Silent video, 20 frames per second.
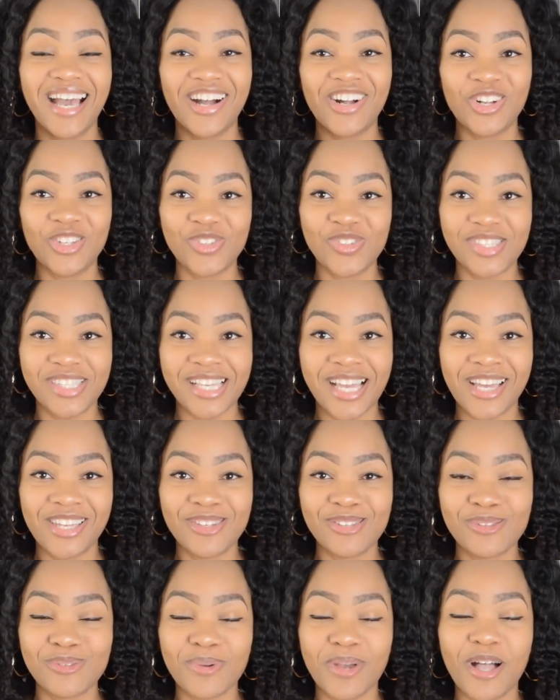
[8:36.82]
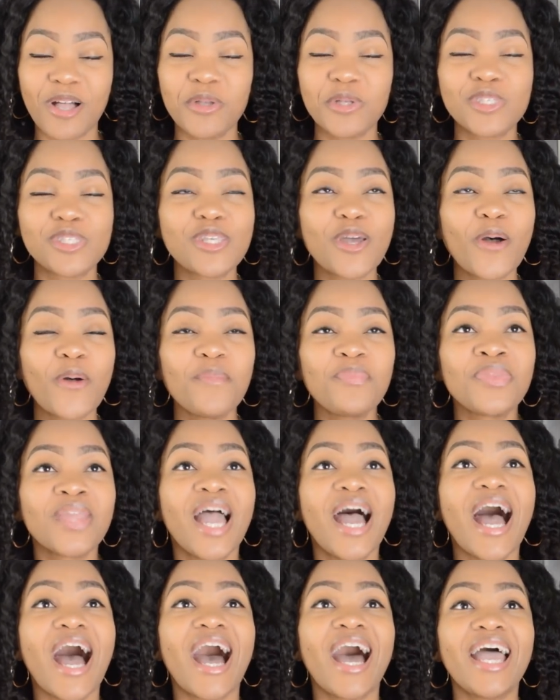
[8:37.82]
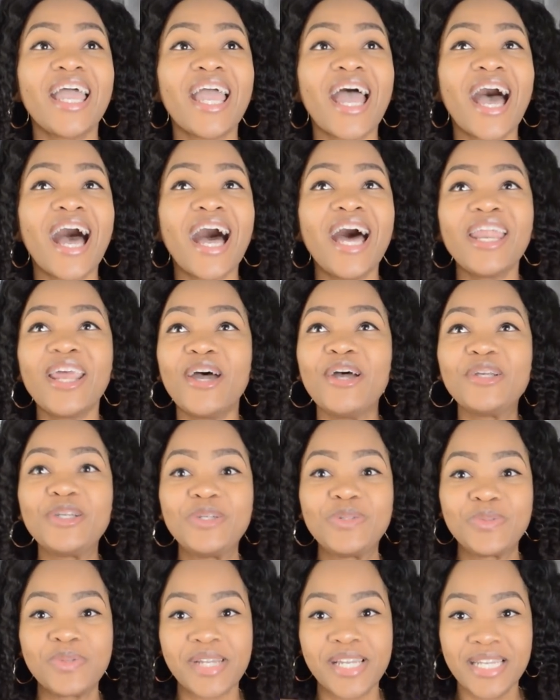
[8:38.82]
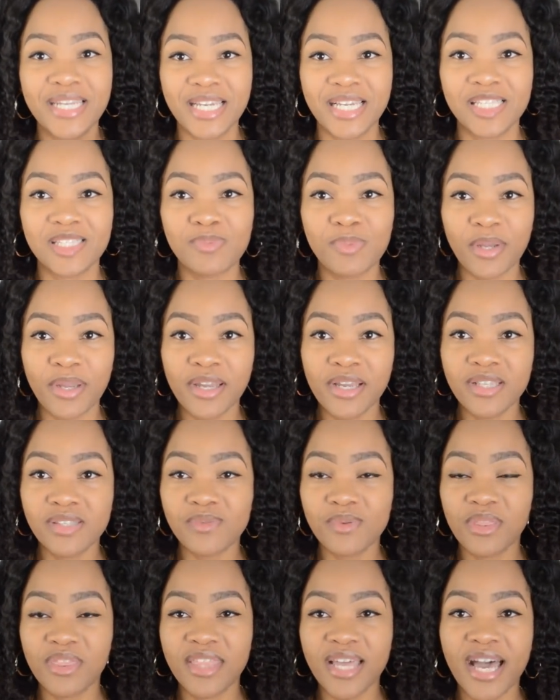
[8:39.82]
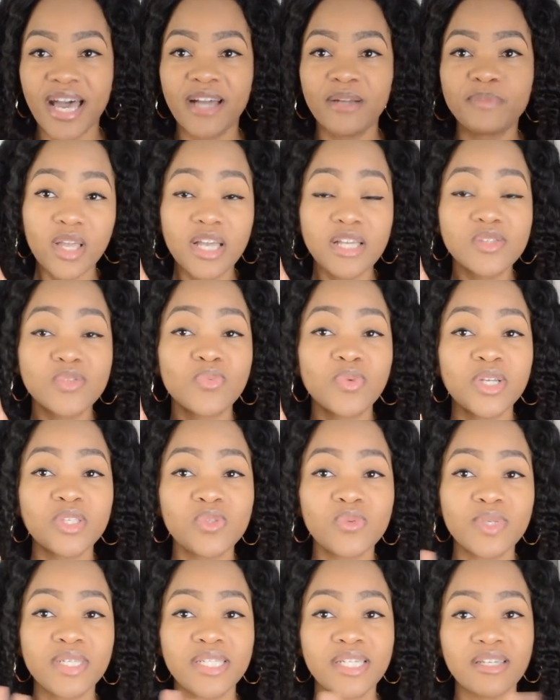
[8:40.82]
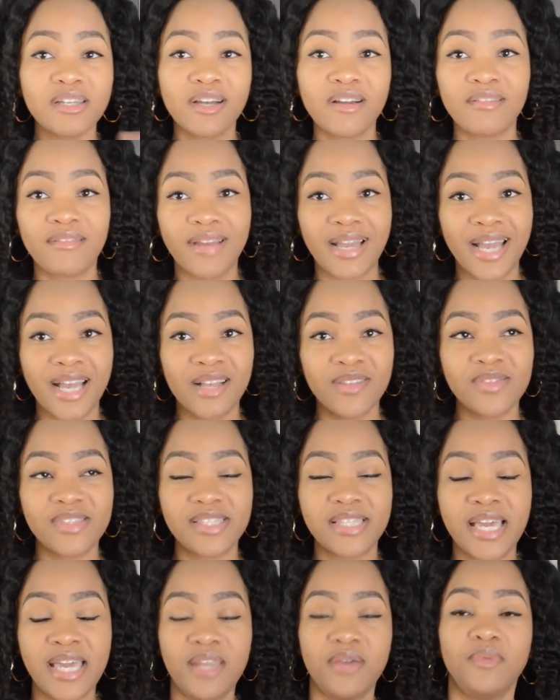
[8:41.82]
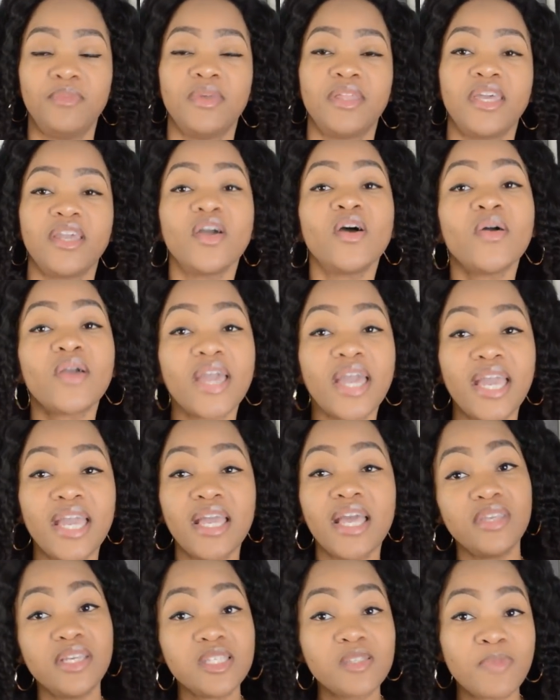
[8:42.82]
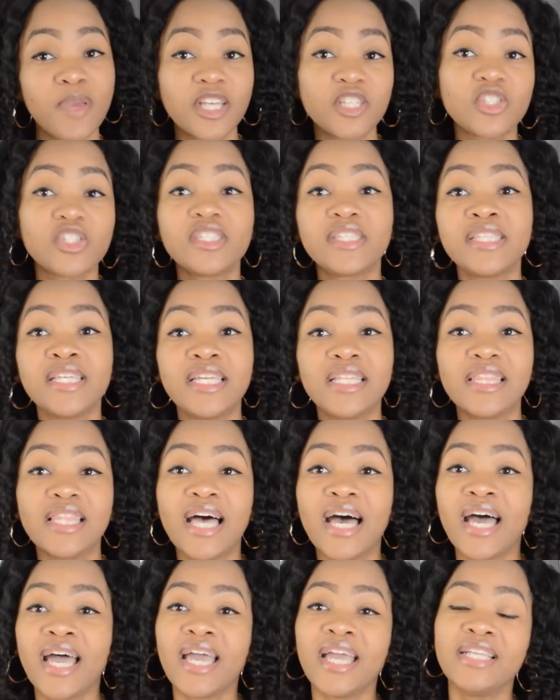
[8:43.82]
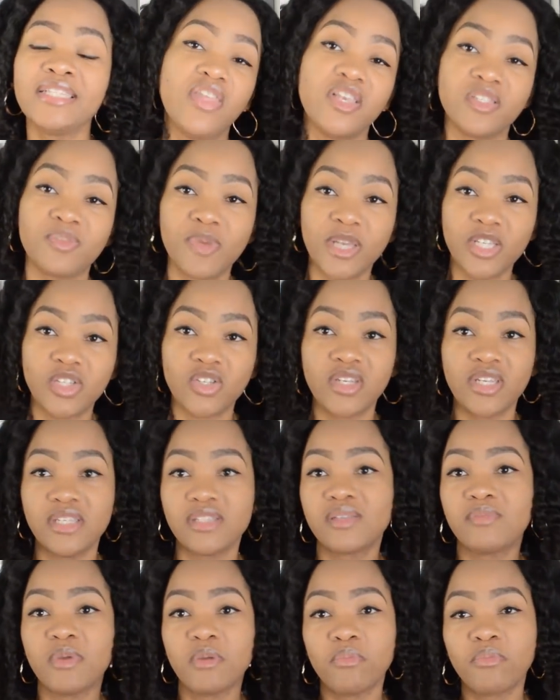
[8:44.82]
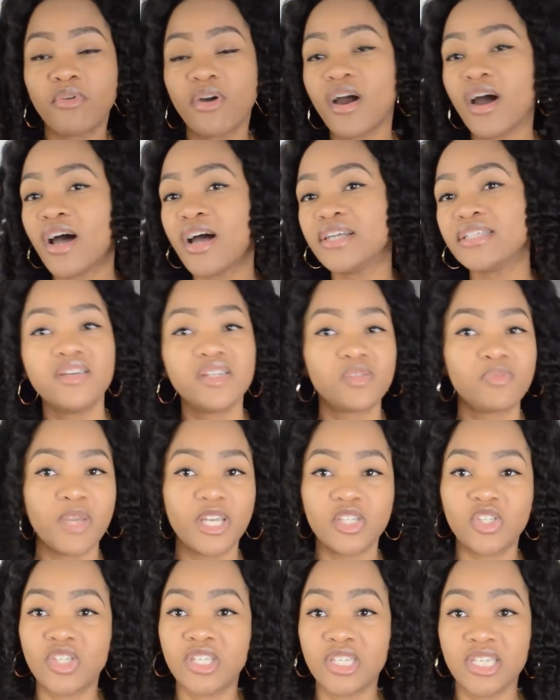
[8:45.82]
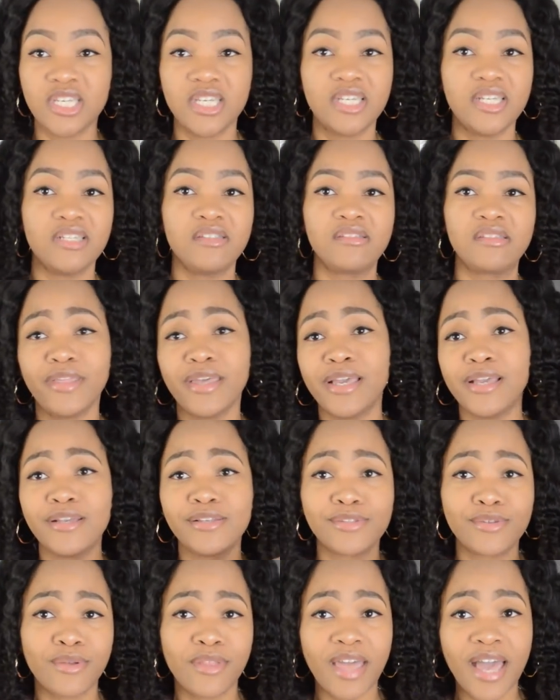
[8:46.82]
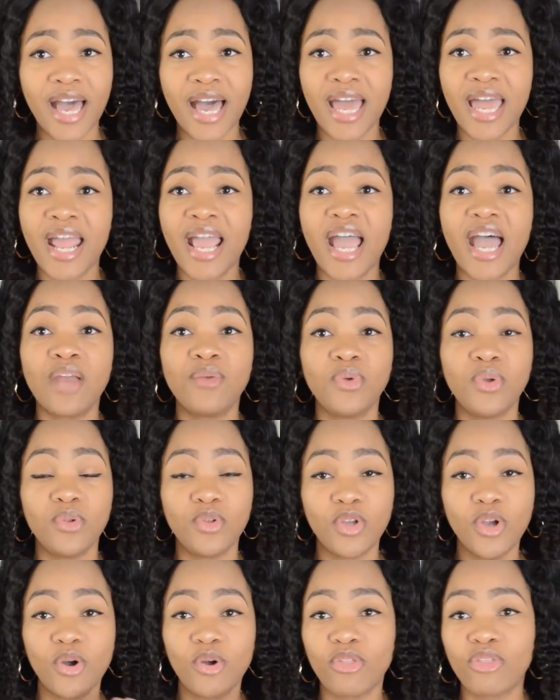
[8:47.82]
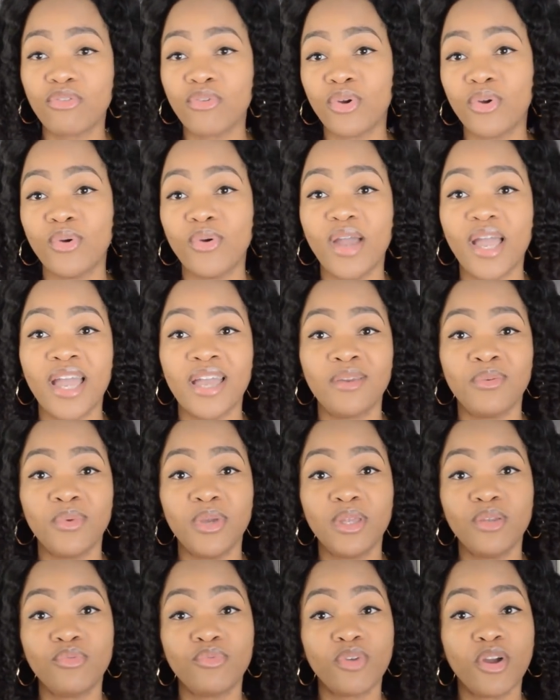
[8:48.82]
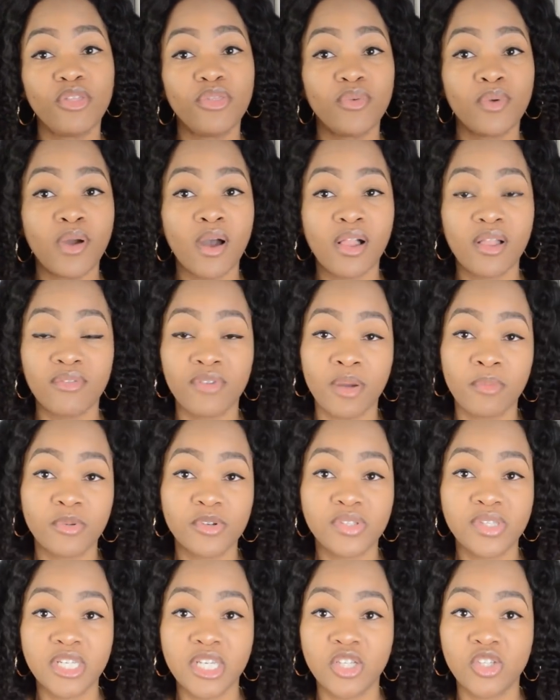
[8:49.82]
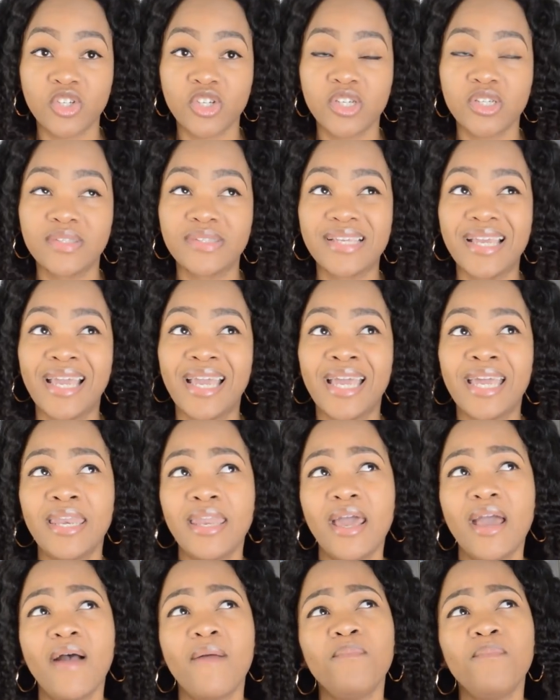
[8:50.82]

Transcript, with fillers: ultrasound as well. So I had a great experience with that because once we did our rounds, then it would be like, okay, these patients need lines, this patient needs to be bronc, this patient needs this or that. And we would go through and we'd run through all of our procedures. And